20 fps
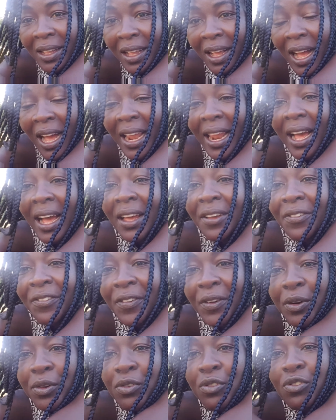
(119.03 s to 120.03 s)
and I
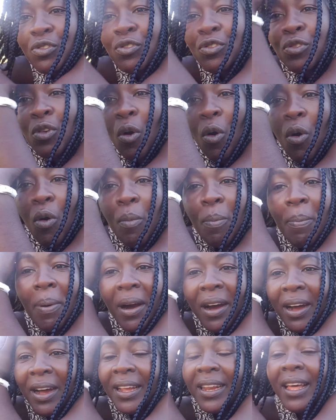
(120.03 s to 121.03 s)
felt so
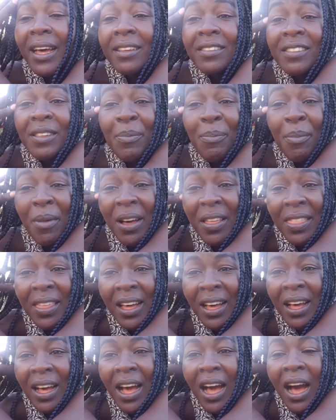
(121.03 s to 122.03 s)
bad. As a
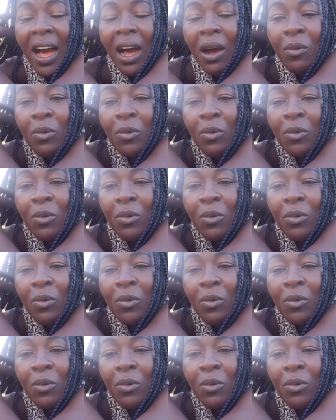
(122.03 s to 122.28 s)
mother, I